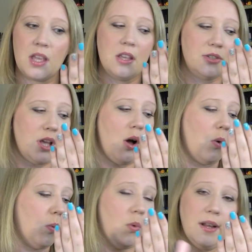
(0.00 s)
So
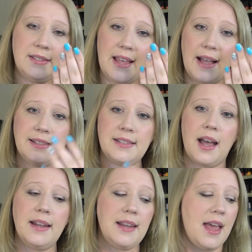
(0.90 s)
once that's
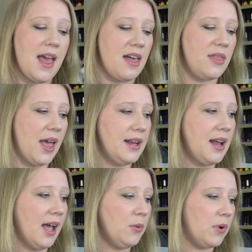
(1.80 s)
done, then
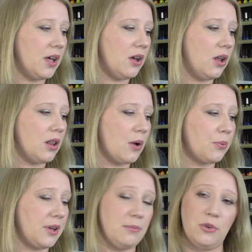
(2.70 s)
I will
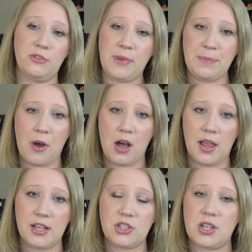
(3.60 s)
remove my
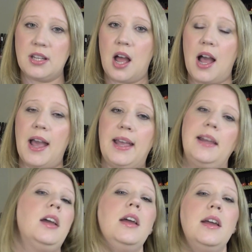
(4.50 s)
polish and
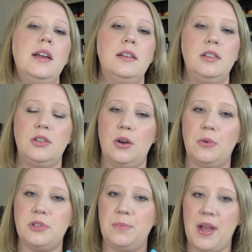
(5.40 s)
I You
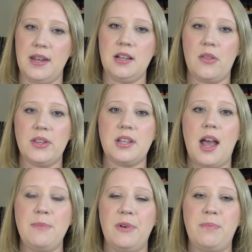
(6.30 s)
know, depending on the
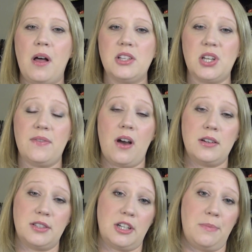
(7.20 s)
type of polish I have
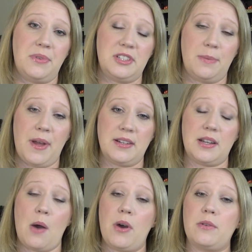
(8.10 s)
on, is going to depend on
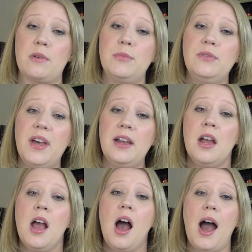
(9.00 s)
how I remove it.
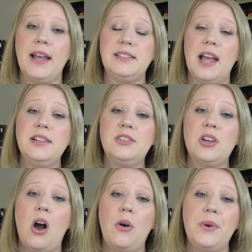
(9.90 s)
I tend
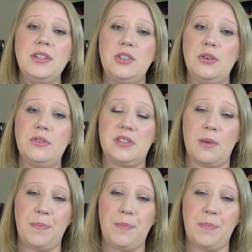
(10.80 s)
to always use the